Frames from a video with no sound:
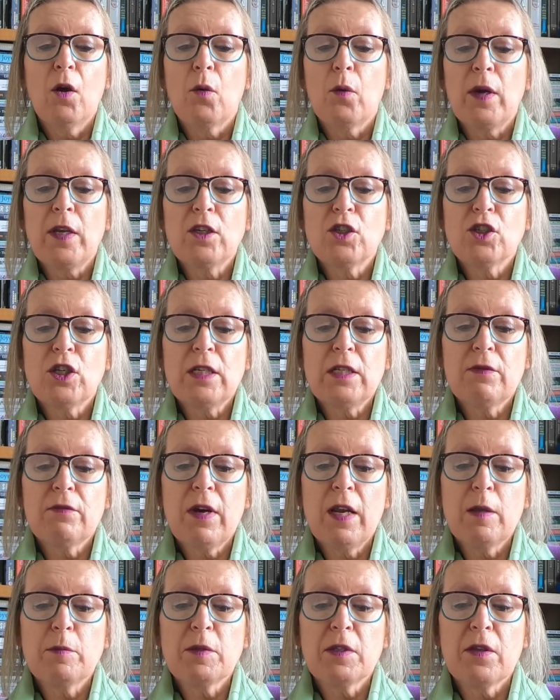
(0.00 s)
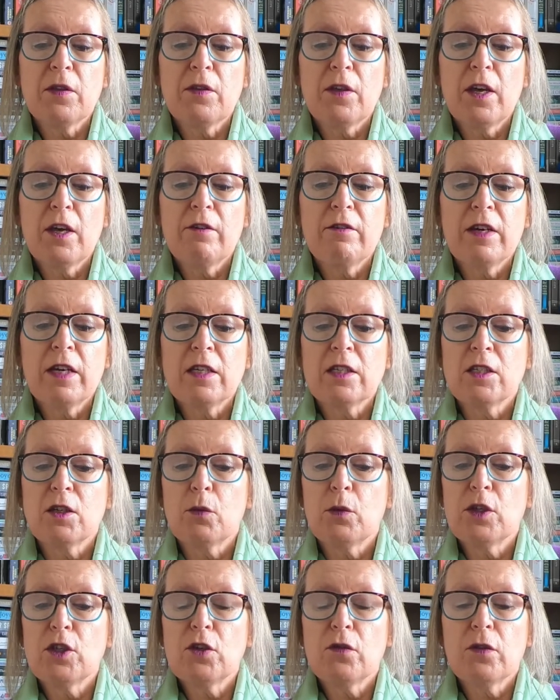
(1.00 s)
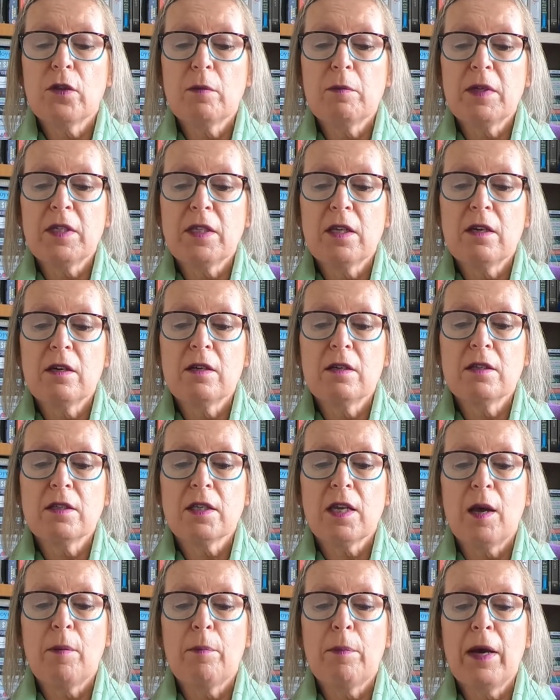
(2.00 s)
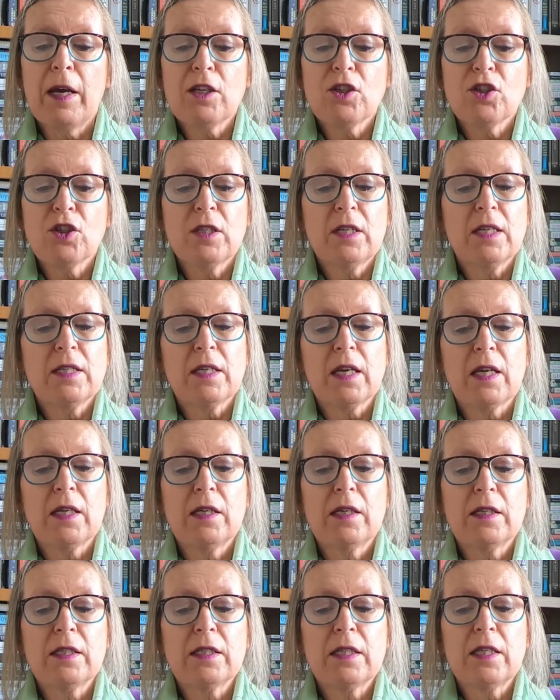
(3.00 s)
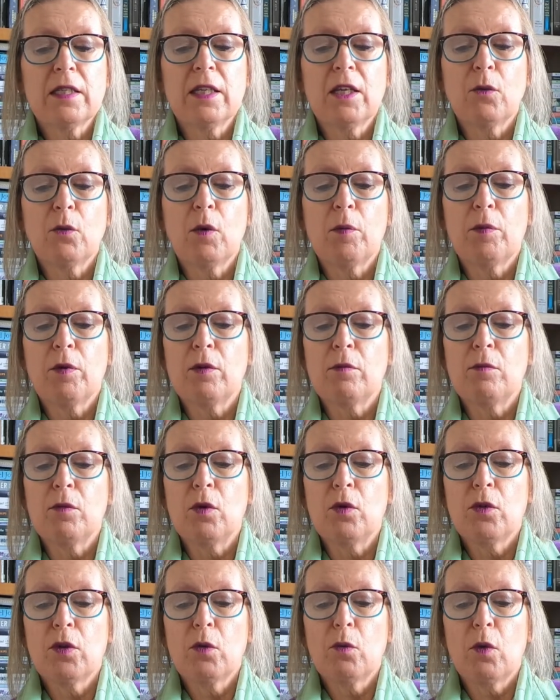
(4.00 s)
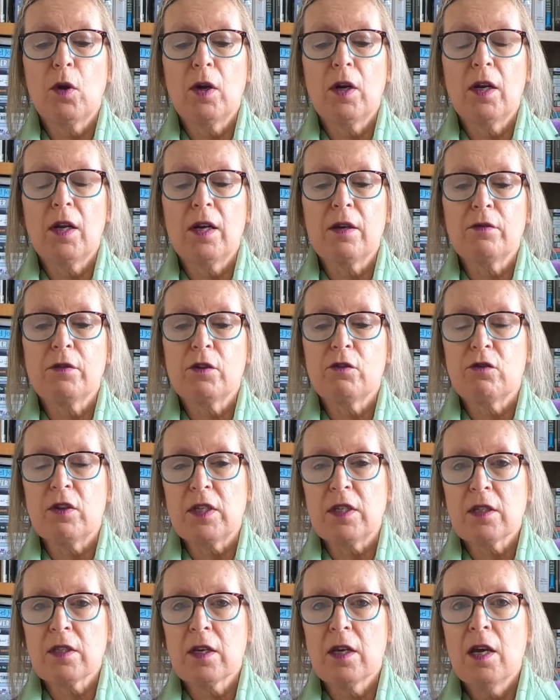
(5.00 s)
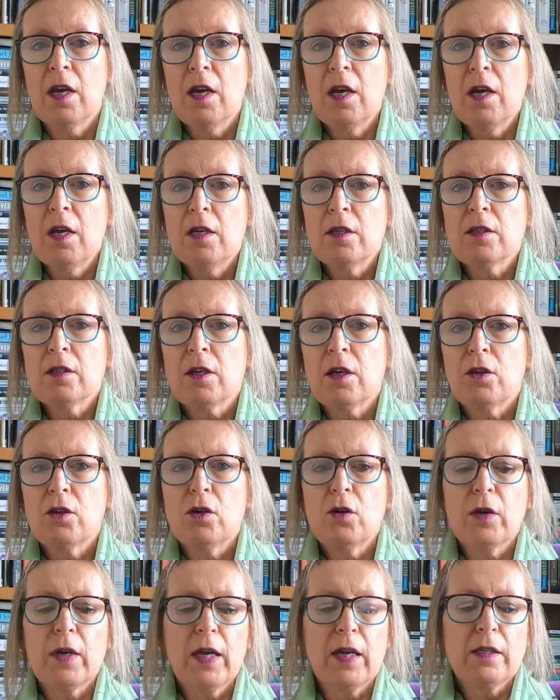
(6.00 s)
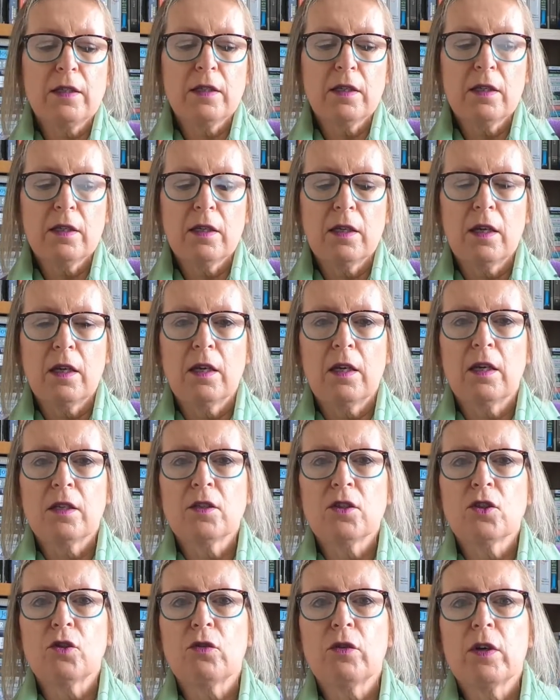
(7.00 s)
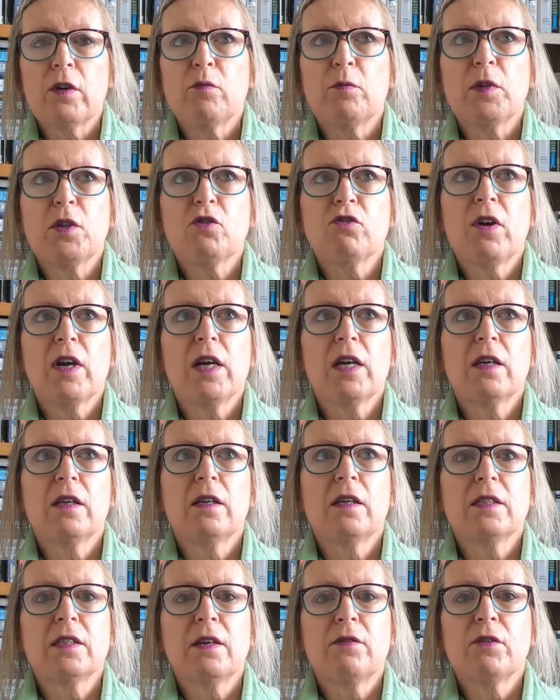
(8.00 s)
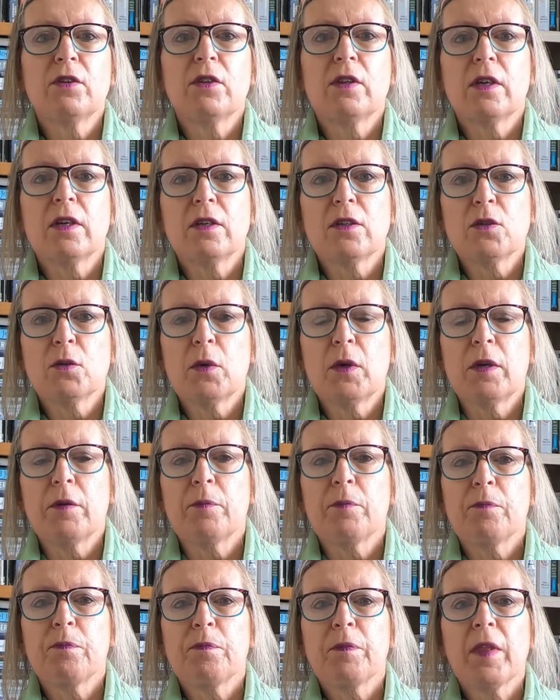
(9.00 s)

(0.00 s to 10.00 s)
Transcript: When she develops a theory as to which of them is hers, a passion is ignited that will put more than one life at risk. So you get a story of betrayal and everything as well.